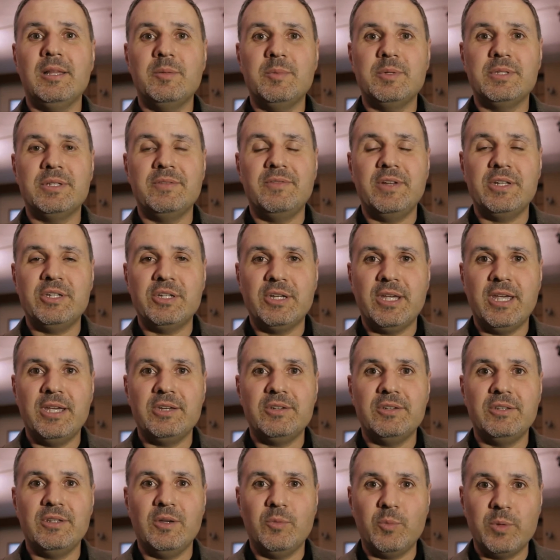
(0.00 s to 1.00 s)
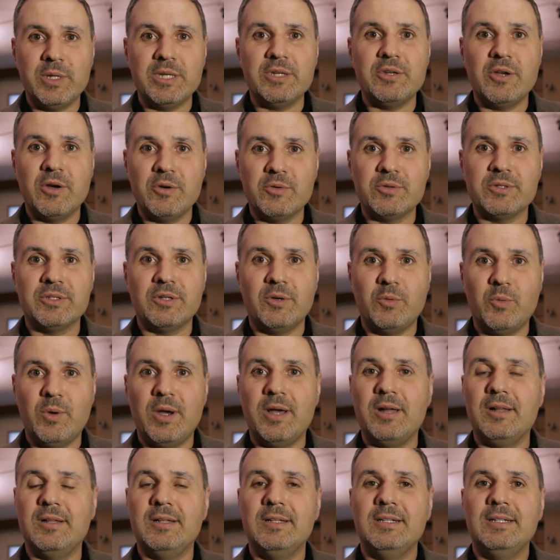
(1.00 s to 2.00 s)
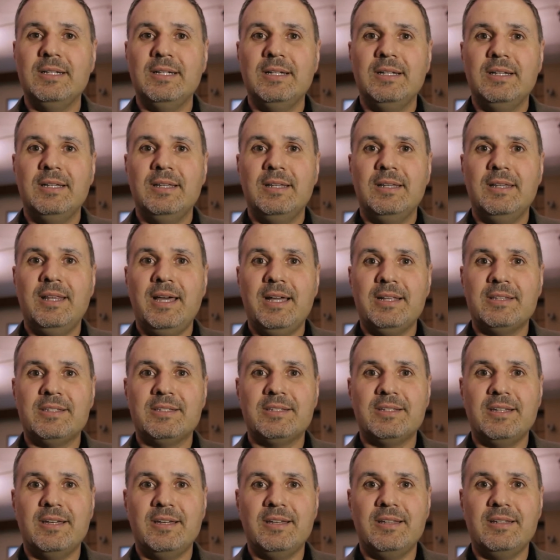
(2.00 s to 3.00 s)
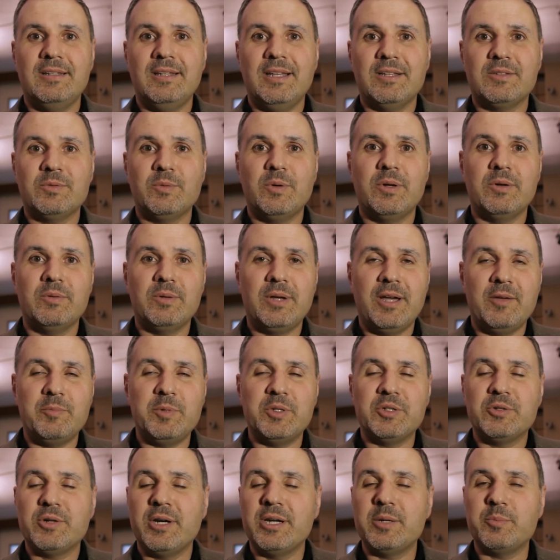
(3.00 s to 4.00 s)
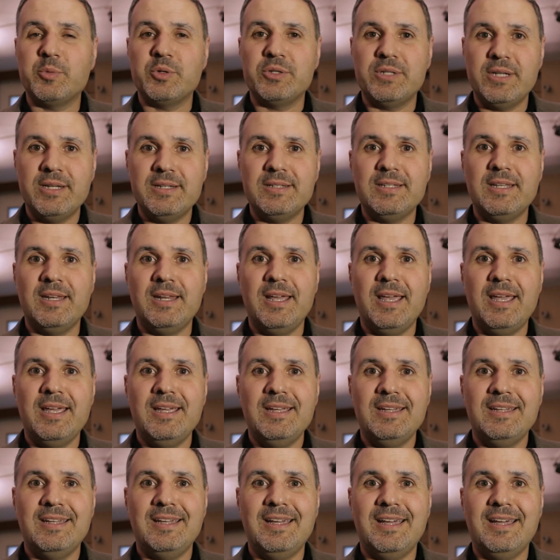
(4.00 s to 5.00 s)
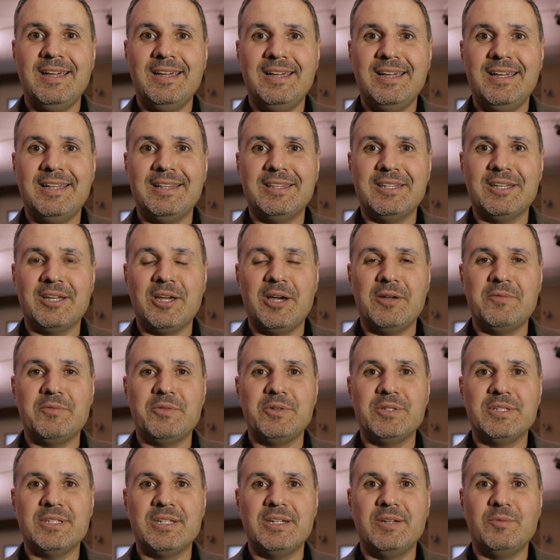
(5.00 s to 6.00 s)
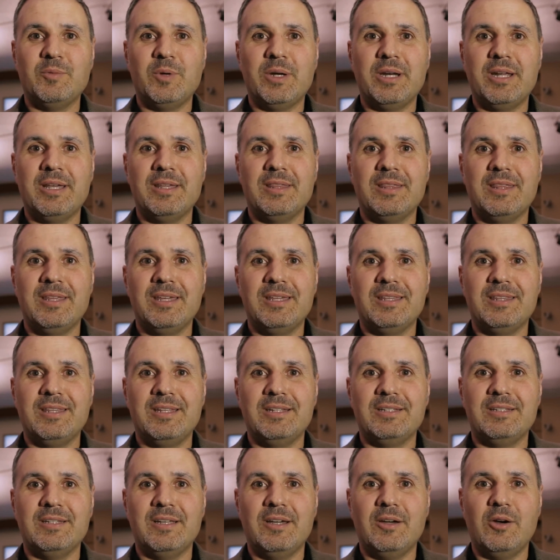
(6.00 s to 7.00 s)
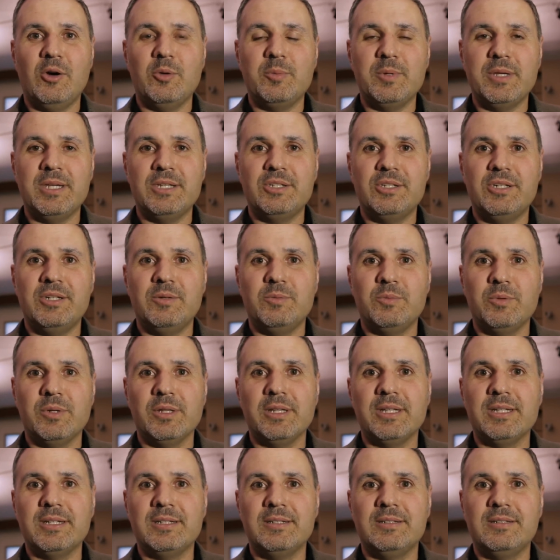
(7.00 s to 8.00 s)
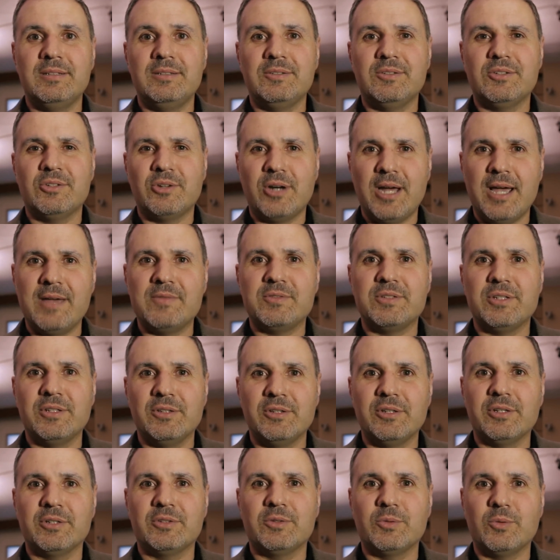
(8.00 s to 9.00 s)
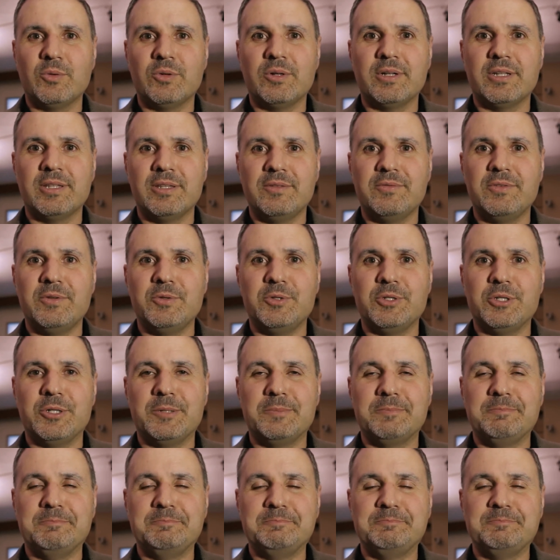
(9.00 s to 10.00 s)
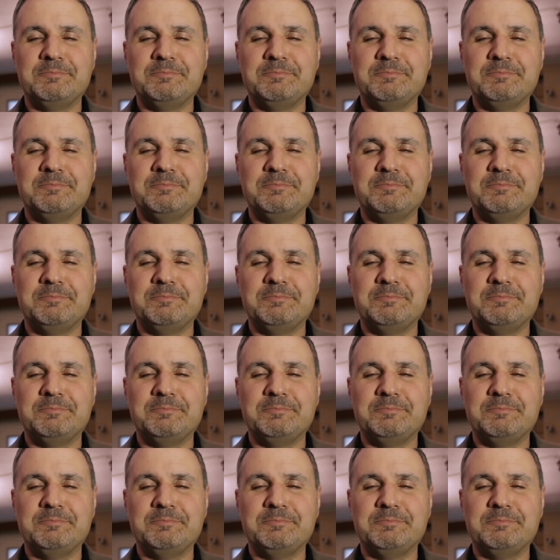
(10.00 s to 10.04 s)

elements of education that we know so well. That's what I've been trying to present today at the conference, and what I think that OBHE really strives to look toward in the future.